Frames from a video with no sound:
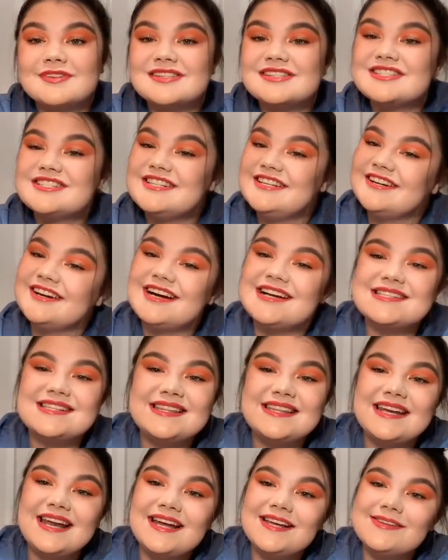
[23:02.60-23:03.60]
See you guys
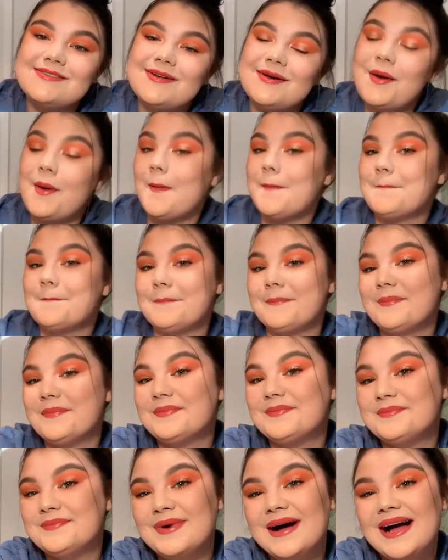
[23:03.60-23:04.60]
in the next one.
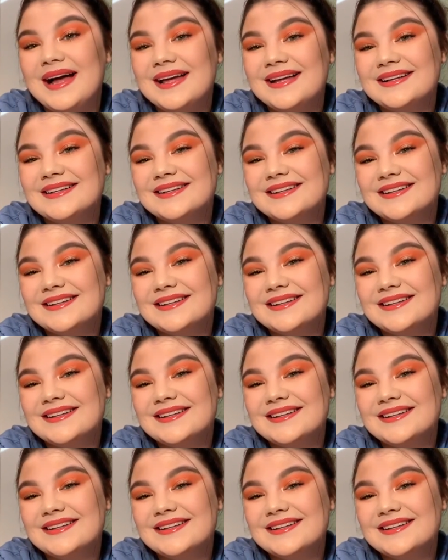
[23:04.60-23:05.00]
Bye.